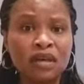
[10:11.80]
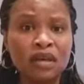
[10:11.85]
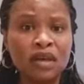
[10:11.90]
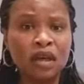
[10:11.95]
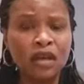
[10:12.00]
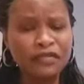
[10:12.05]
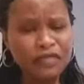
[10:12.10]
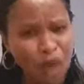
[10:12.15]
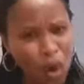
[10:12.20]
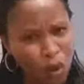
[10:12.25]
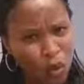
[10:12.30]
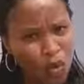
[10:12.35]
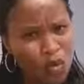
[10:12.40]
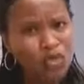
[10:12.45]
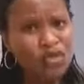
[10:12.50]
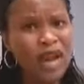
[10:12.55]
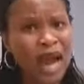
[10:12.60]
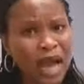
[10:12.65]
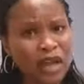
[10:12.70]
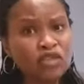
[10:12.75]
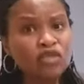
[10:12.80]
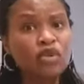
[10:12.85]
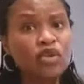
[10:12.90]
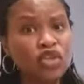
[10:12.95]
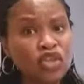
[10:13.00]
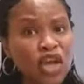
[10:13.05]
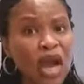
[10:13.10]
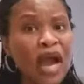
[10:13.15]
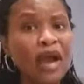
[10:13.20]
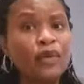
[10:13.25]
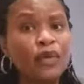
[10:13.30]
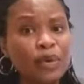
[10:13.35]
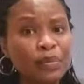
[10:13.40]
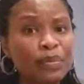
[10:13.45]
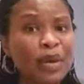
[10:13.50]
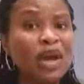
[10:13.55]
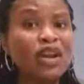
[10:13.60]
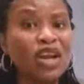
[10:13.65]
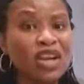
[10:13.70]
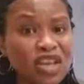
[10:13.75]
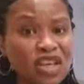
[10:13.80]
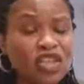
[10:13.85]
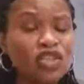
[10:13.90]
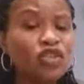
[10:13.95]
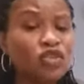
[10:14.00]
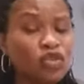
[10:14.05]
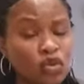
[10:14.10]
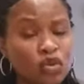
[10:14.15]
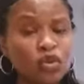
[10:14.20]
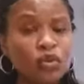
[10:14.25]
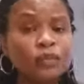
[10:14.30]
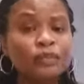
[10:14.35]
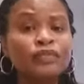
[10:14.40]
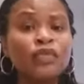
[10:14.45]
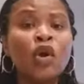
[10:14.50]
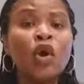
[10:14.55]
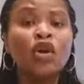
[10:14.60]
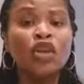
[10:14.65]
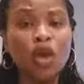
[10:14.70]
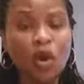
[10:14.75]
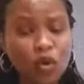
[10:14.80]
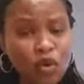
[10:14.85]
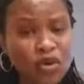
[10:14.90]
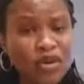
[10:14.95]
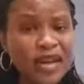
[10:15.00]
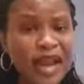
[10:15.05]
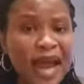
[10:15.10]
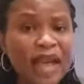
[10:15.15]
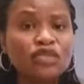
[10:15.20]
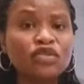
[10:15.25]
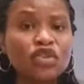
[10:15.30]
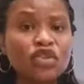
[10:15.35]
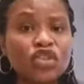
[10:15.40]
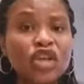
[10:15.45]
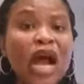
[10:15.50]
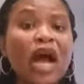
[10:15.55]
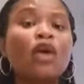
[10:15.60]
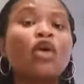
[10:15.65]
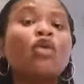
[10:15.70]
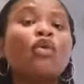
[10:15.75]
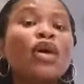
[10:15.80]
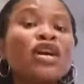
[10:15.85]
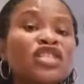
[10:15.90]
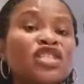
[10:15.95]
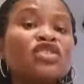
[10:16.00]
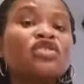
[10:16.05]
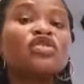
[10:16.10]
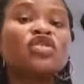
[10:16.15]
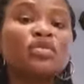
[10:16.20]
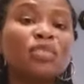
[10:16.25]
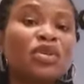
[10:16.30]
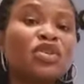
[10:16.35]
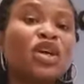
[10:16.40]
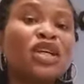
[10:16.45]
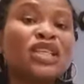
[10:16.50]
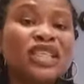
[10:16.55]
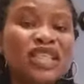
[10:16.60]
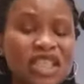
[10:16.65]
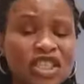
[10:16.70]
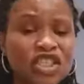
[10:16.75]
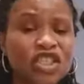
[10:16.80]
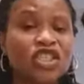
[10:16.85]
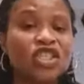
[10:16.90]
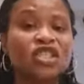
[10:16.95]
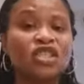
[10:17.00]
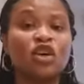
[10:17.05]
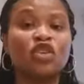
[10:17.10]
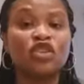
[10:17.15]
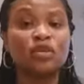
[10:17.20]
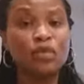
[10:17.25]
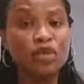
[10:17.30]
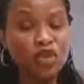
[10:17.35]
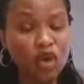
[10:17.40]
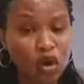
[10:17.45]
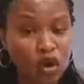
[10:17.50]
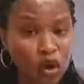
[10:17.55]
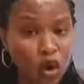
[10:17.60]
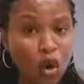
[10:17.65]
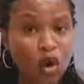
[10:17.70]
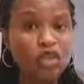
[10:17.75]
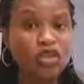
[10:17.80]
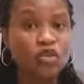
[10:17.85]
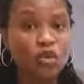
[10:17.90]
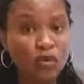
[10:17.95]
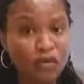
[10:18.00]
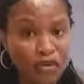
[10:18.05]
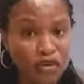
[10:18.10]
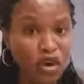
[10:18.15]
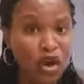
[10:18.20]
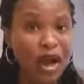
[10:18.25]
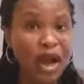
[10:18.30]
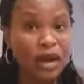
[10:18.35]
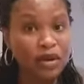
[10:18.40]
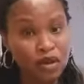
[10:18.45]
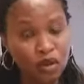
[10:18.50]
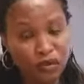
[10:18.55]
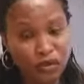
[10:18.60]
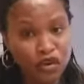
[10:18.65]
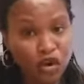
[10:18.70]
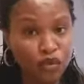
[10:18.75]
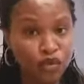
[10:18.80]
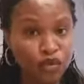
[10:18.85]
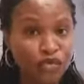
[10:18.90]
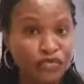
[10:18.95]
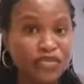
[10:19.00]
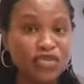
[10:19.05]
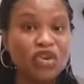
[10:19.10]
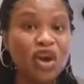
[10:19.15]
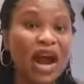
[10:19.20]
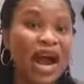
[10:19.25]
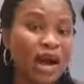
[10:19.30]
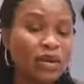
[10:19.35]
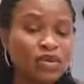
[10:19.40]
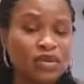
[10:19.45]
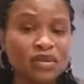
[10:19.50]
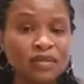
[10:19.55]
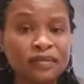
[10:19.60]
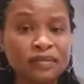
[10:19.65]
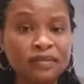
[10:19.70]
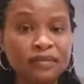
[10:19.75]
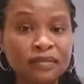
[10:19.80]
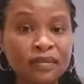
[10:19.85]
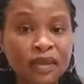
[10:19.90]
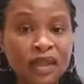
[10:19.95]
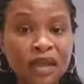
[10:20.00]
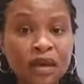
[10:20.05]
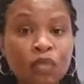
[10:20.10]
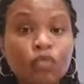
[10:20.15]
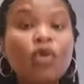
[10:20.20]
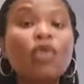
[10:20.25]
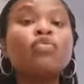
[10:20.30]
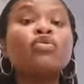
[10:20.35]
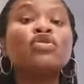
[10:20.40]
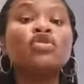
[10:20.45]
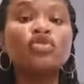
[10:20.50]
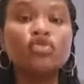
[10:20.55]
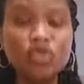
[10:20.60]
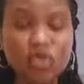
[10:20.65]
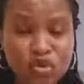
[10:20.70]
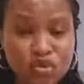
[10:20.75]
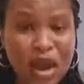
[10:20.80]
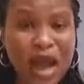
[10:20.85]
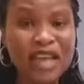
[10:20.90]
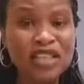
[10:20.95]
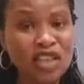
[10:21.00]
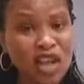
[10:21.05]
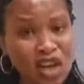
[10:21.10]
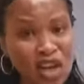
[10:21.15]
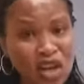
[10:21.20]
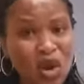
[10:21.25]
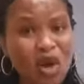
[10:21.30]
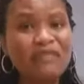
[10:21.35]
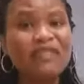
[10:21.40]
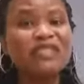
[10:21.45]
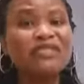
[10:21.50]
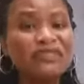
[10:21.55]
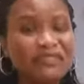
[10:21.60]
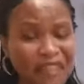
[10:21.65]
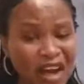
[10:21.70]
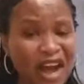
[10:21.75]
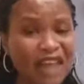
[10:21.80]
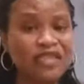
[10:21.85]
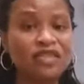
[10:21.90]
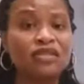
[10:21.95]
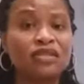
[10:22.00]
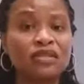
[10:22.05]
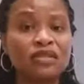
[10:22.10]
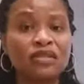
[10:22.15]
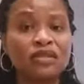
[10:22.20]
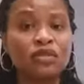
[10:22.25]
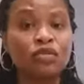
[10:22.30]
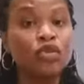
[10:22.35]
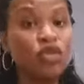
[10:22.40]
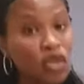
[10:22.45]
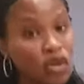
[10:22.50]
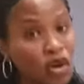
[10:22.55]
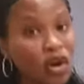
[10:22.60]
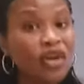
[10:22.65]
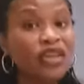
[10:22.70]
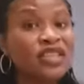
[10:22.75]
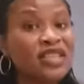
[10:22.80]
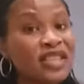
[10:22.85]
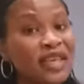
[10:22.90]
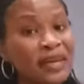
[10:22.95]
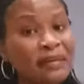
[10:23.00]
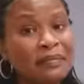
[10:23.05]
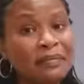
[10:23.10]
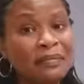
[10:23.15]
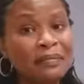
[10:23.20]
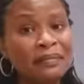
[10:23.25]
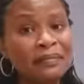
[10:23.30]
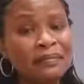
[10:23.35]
If your own natural child rebel against you, or your own natural child questions some of your teachings or some of your laws over your roof in your house, what would you do as a loving father? Would you curse them?